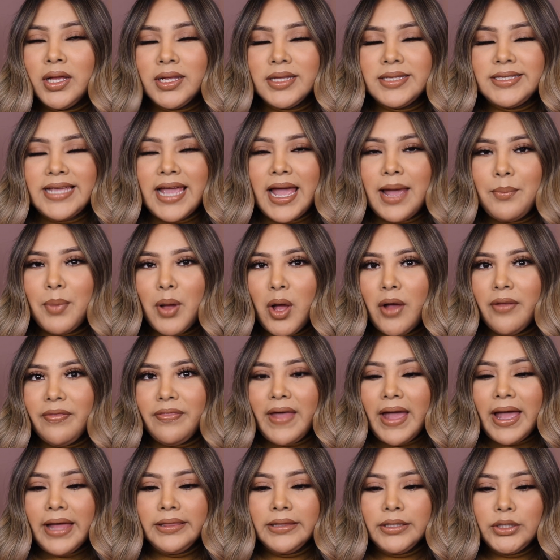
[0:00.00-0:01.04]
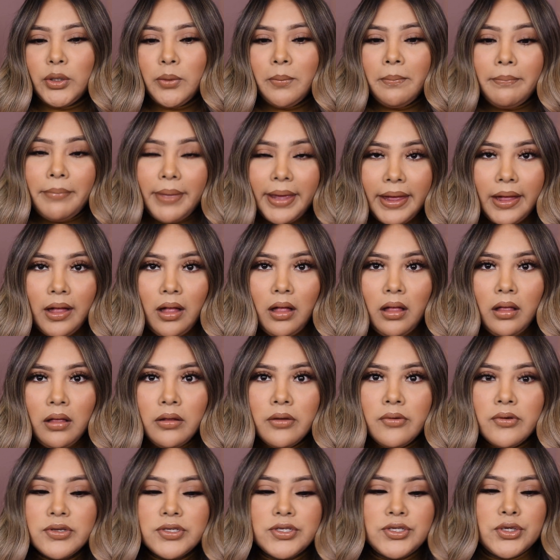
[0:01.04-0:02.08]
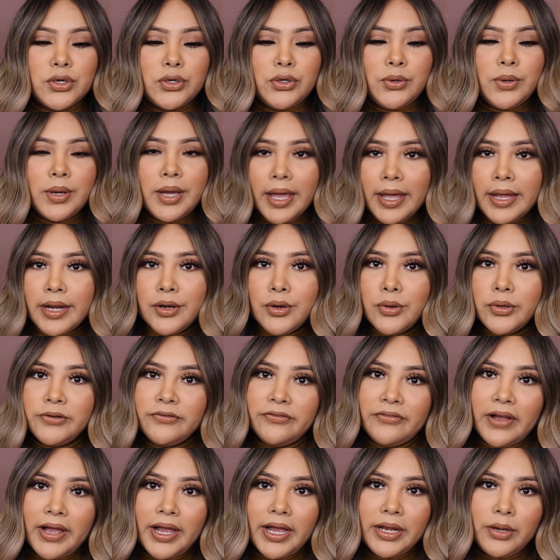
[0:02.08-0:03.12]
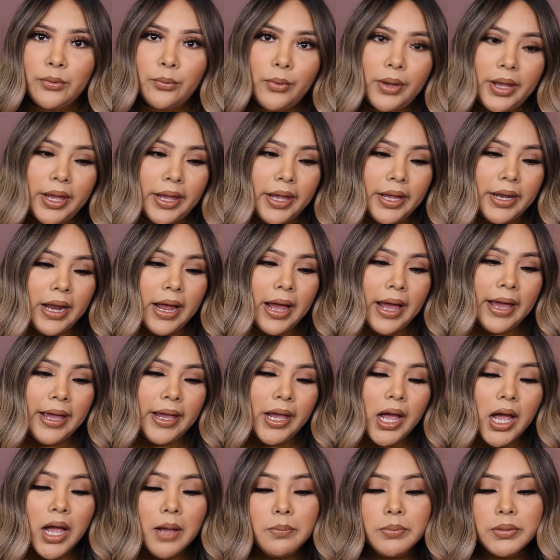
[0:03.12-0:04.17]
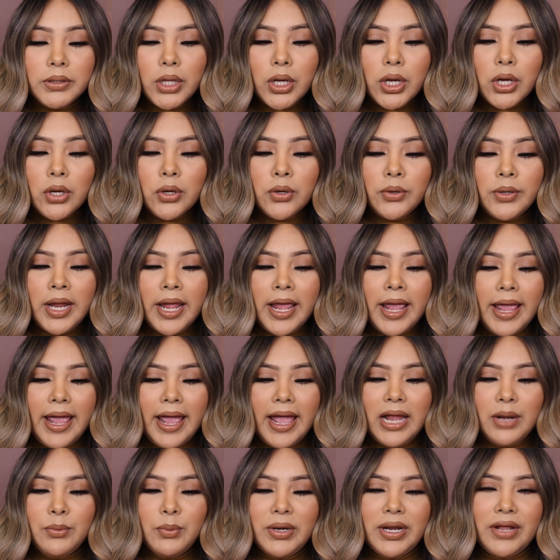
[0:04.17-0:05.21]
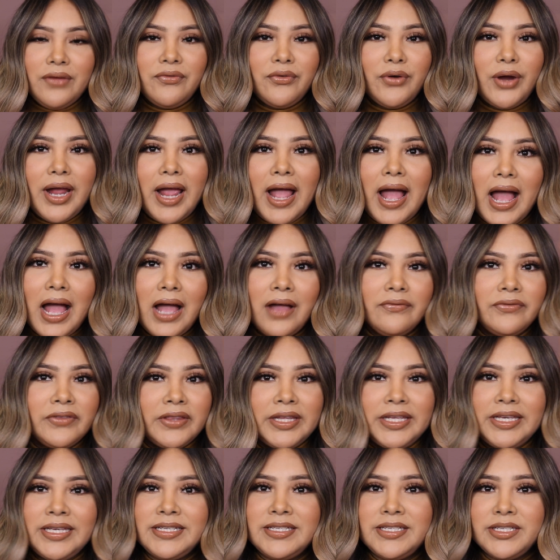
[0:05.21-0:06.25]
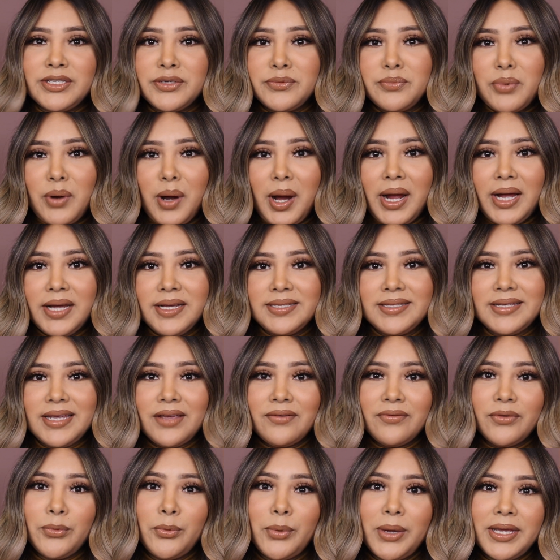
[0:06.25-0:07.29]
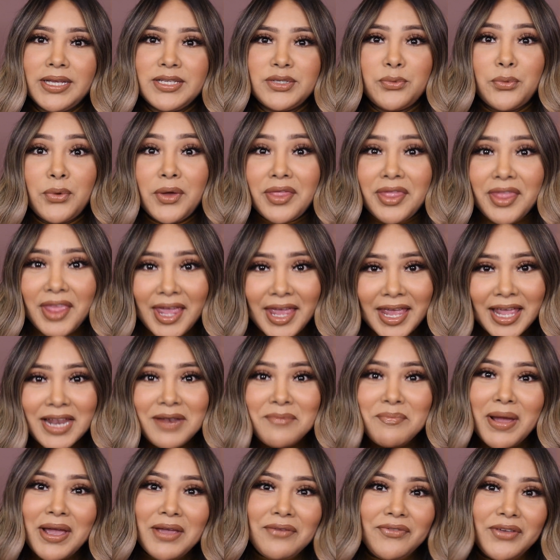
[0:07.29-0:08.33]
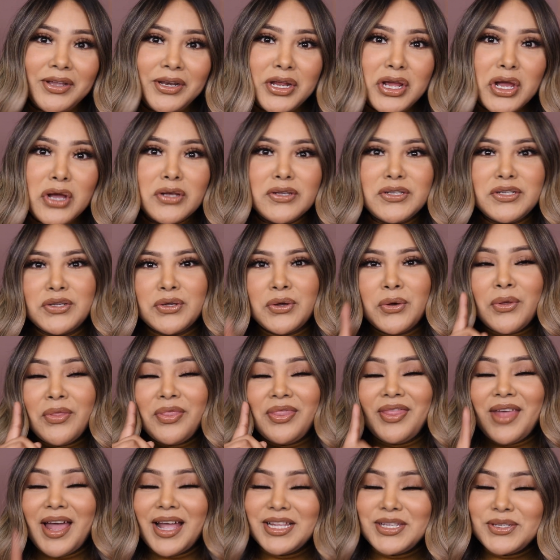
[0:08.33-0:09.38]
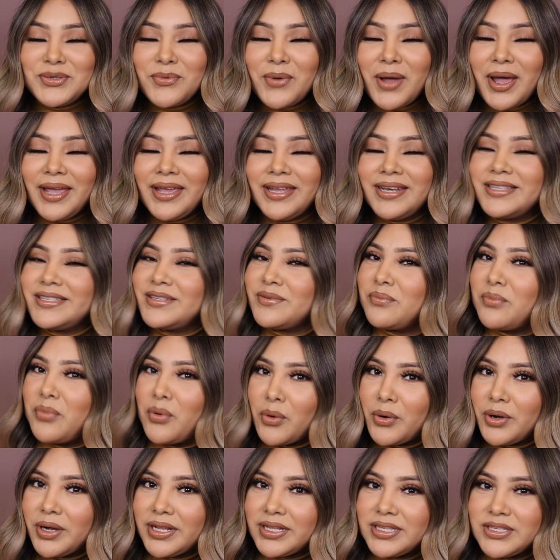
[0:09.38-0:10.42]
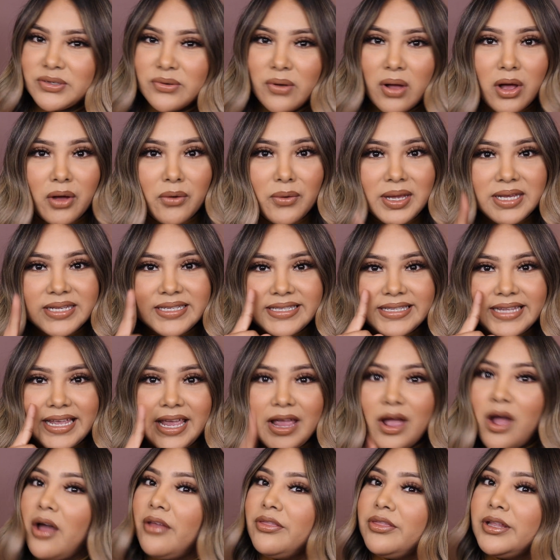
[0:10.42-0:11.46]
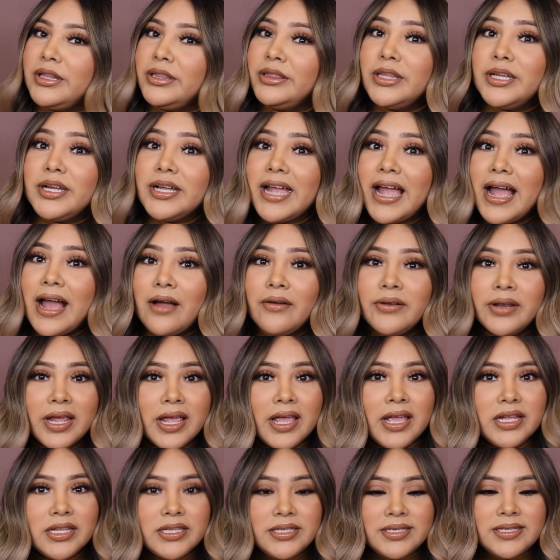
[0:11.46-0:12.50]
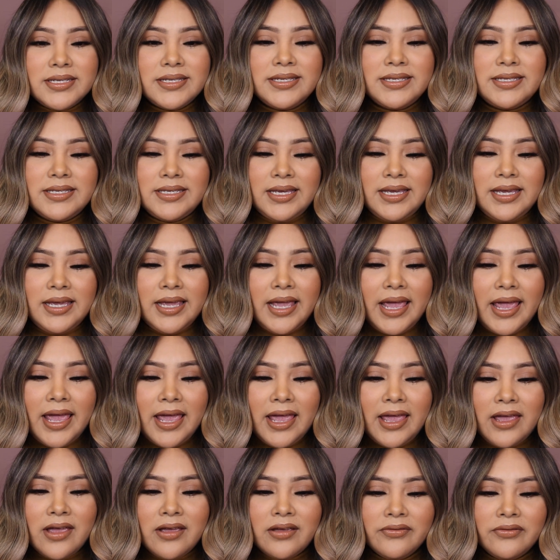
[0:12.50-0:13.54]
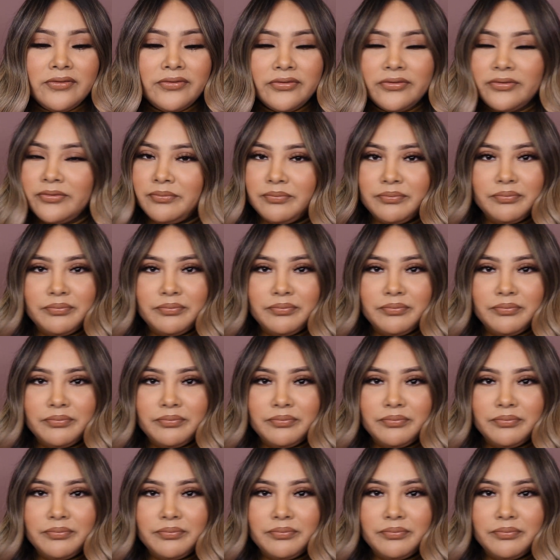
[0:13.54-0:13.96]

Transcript: tap on that little bell so you get notified when I upload and whenever I have these surprise giveaways within my video. So that's why it is important to always stay on the lookout to see if